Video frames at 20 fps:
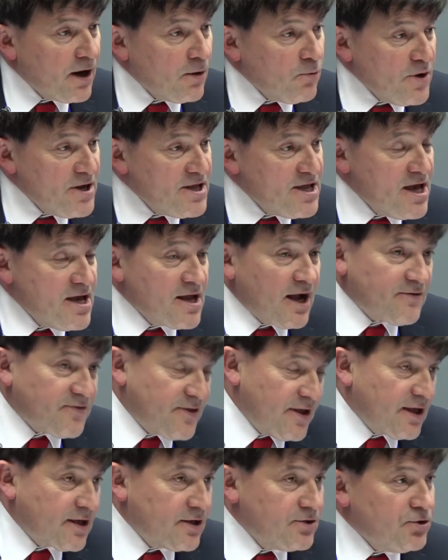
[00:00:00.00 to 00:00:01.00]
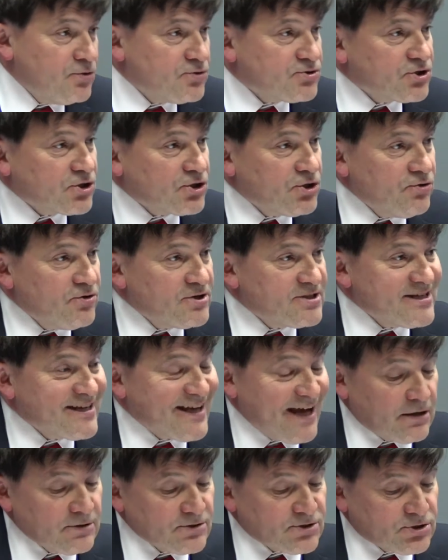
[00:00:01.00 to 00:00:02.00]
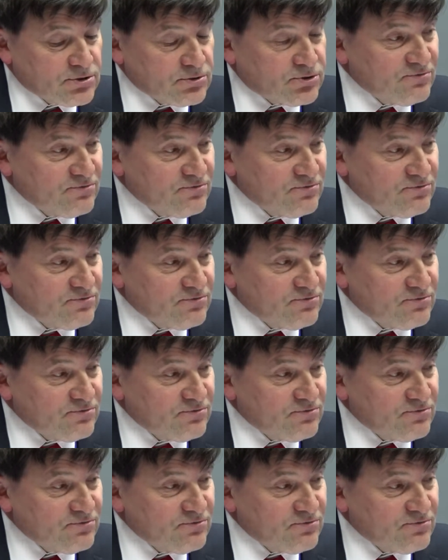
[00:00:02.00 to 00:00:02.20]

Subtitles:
We need, I think, a new Security Council